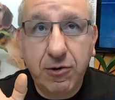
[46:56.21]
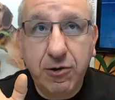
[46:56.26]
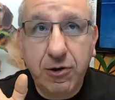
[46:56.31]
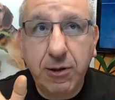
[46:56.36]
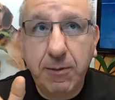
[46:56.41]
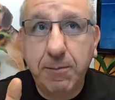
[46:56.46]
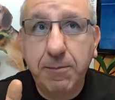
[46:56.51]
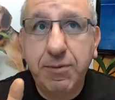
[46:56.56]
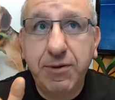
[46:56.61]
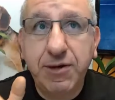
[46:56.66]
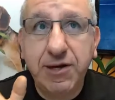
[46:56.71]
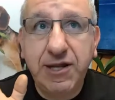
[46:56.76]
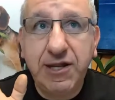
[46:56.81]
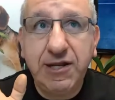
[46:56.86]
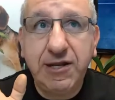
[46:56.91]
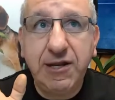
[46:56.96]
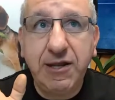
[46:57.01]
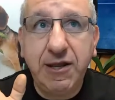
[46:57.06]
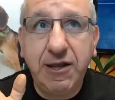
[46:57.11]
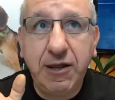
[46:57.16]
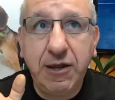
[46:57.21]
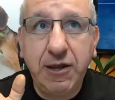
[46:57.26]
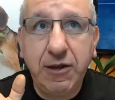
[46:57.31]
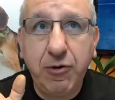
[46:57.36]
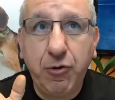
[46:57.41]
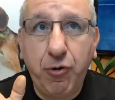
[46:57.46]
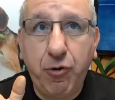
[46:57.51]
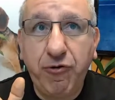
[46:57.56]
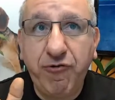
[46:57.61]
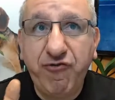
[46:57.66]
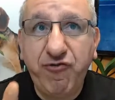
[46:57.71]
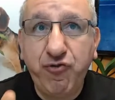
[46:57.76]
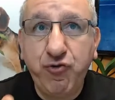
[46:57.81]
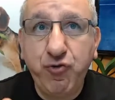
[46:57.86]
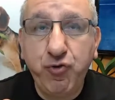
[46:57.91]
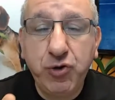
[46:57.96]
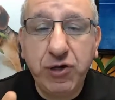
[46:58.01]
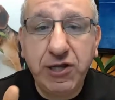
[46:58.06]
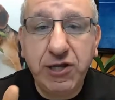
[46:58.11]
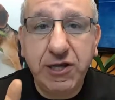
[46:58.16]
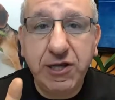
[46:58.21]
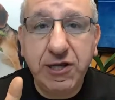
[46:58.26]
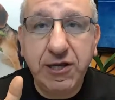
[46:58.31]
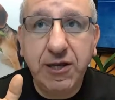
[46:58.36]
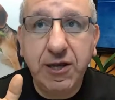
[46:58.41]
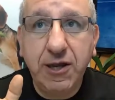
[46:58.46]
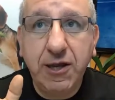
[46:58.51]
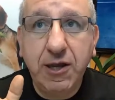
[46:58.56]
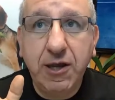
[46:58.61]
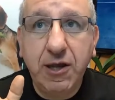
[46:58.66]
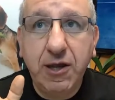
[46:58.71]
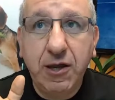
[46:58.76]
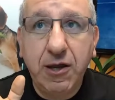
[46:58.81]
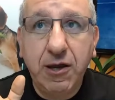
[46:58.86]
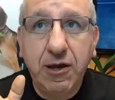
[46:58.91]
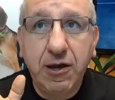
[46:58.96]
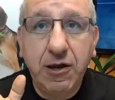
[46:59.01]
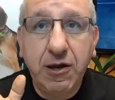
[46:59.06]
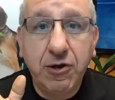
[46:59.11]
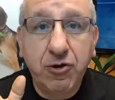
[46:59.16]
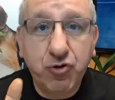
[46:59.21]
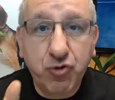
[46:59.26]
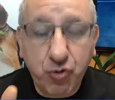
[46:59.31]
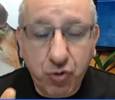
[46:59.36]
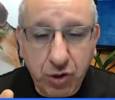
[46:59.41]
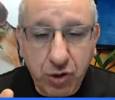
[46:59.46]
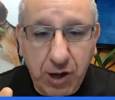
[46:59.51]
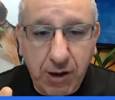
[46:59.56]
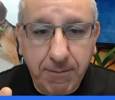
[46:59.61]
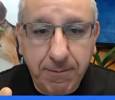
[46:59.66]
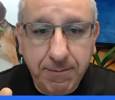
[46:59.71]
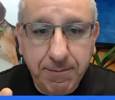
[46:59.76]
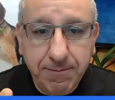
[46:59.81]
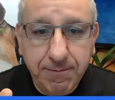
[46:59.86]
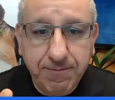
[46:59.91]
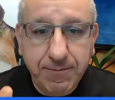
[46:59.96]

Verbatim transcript: completely or fully grown up.